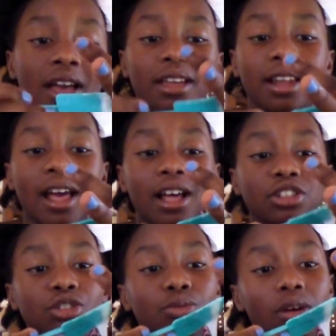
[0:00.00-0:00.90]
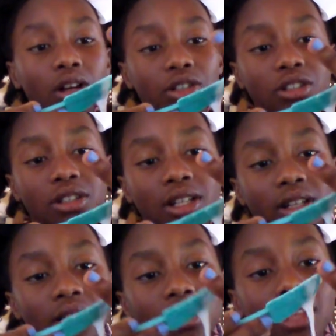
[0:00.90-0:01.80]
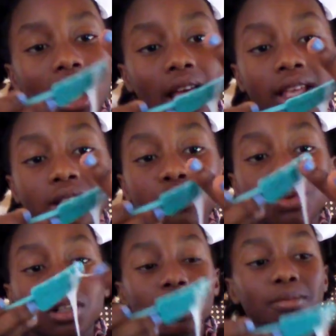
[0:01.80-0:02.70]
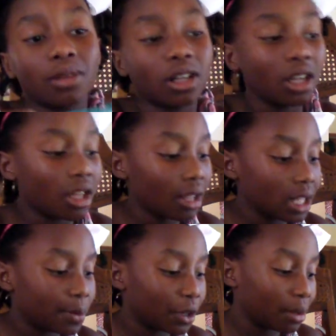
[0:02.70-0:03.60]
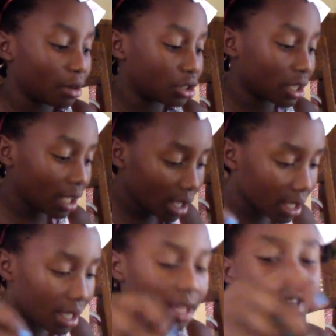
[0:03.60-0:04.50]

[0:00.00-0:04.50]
and add your water, and that's pretty much it.